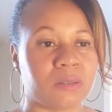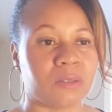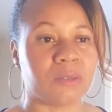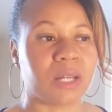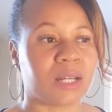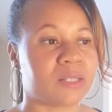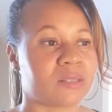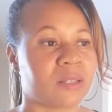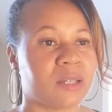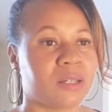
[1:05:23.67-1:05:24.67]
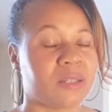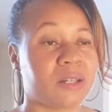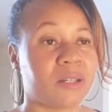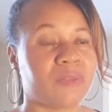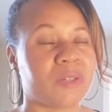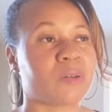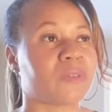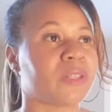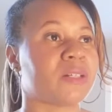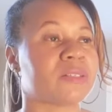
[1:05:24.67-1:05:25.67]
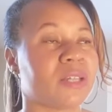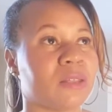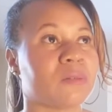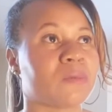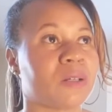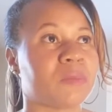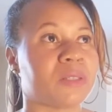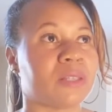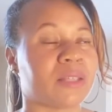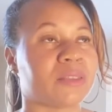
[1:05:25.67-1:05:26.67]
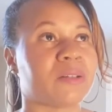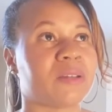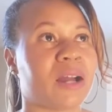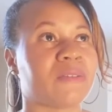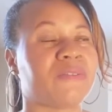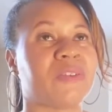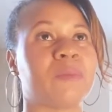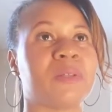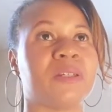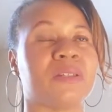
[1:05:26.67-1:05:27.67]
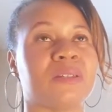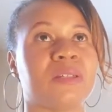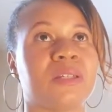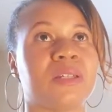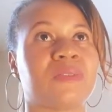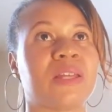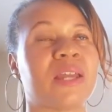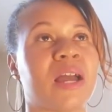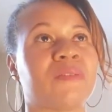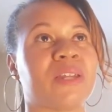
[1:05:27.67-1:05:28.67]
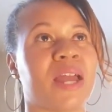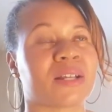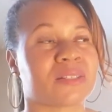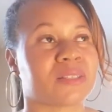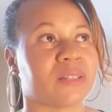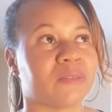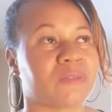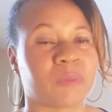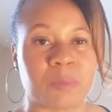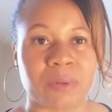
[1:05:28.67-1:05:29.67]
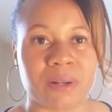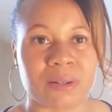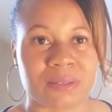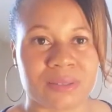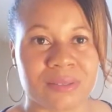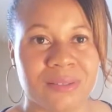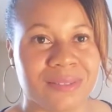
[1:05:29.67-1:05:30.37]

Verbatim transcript: You guys, they're even over there telling women that they're not feminine if they have an accent from the Bronx.